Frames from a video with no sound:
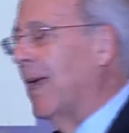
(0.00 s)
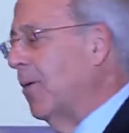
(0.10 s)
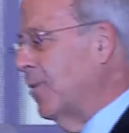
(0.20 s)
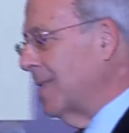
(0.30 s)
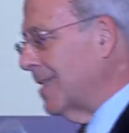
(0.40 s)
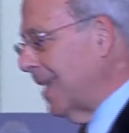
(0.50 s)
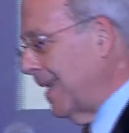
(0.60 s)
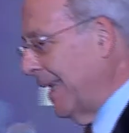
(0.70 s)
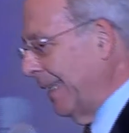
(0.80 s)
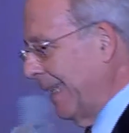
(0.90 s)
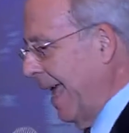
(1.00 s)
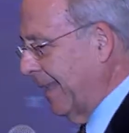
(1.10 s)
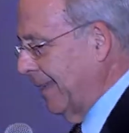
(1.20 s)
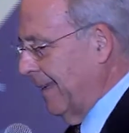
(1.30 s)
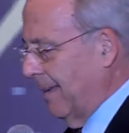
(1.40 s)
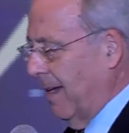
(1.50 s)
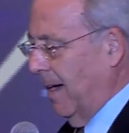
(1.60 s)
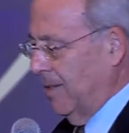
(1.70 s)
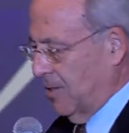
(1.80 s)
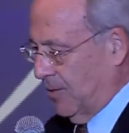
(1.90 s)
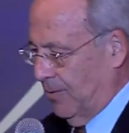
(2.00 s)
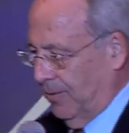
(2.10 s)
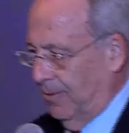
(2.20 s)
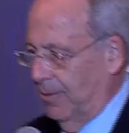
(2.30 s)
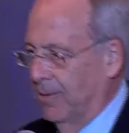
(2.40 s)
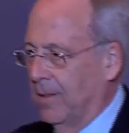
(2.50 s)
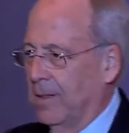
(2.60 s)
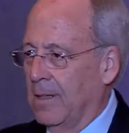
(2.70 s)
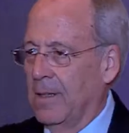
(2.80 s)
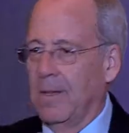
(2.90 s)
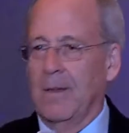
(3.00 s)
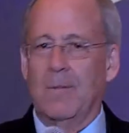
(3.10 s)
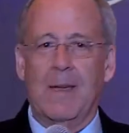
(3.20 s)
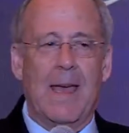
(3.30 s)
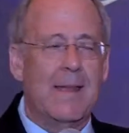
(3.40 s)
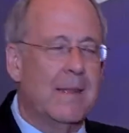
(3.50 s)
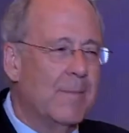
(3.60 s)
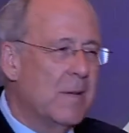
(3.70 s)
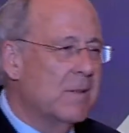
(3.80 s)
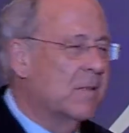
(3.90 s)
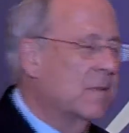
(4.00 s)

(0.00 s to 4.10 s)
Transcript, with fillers: I was studying Latin in high school, we had the most